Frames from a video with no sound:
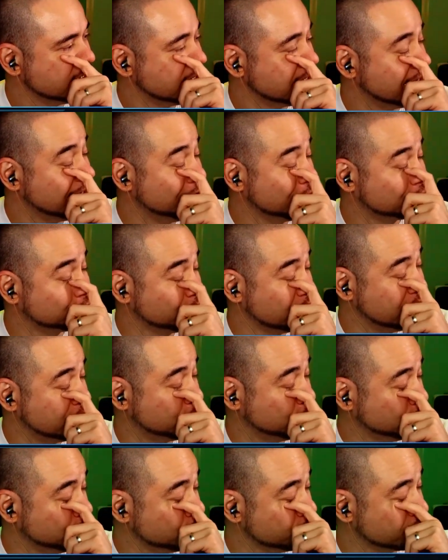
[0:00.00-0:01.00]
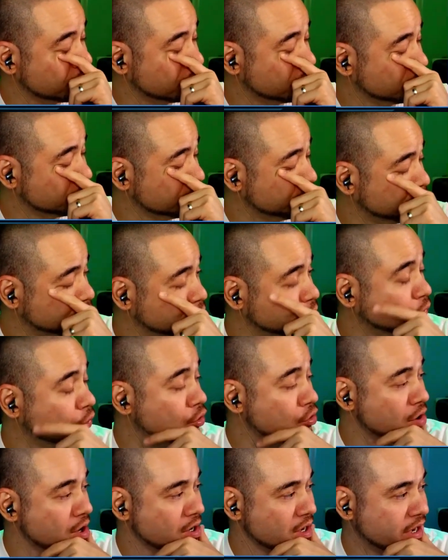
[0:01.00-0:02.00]
It looks really cool. The blue
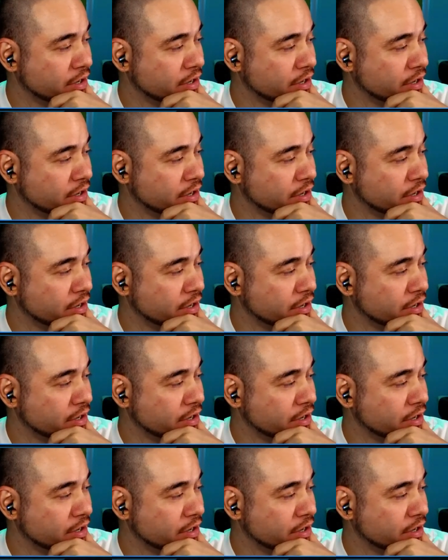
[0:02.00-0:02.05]
aura.